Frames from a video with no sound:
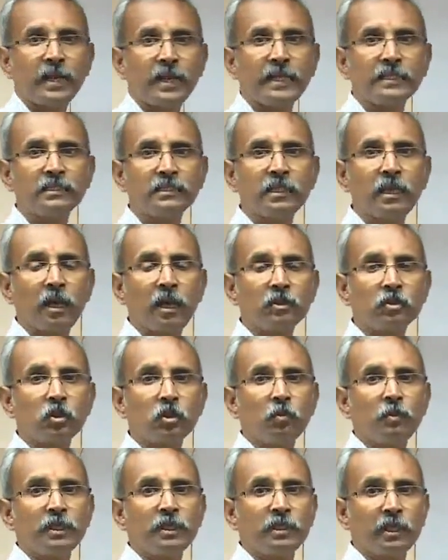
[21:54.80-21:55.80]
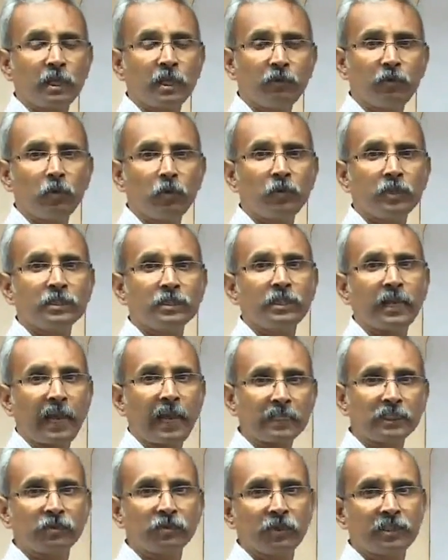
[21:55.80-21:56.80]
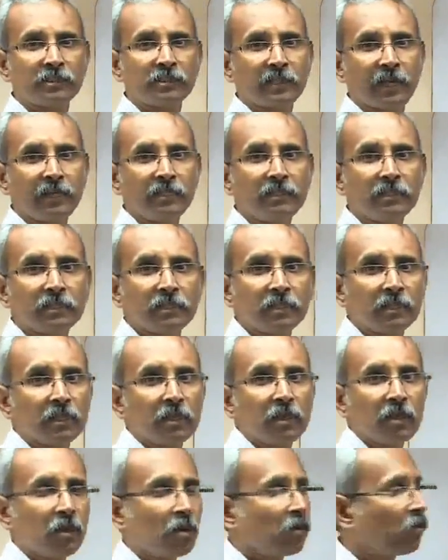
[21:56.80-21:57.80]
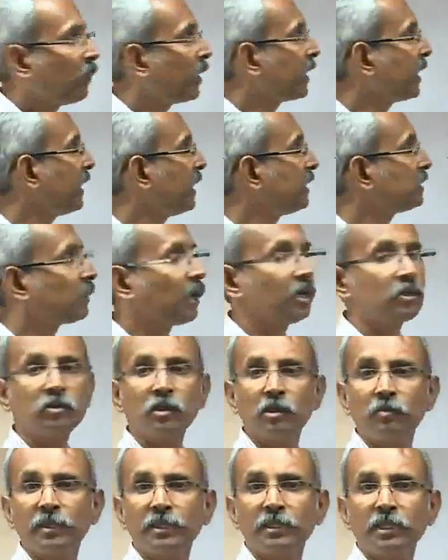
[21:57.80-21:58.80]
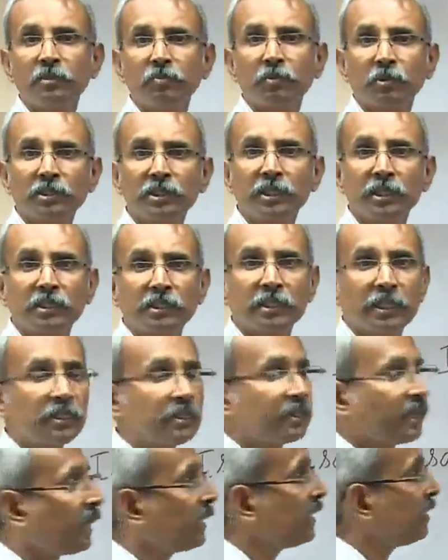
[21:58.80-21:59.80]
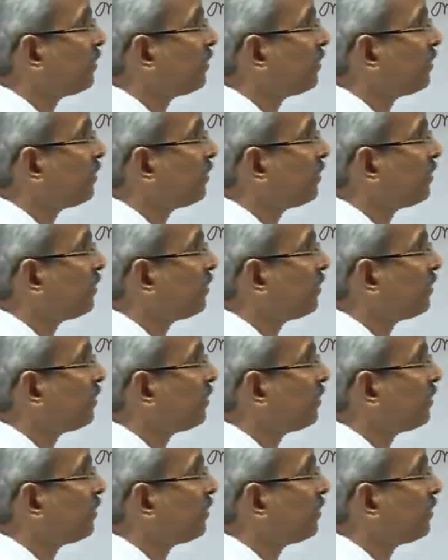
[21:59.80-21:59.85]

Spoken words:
when I say isometric view, it's the actual size. When it is isometric projection,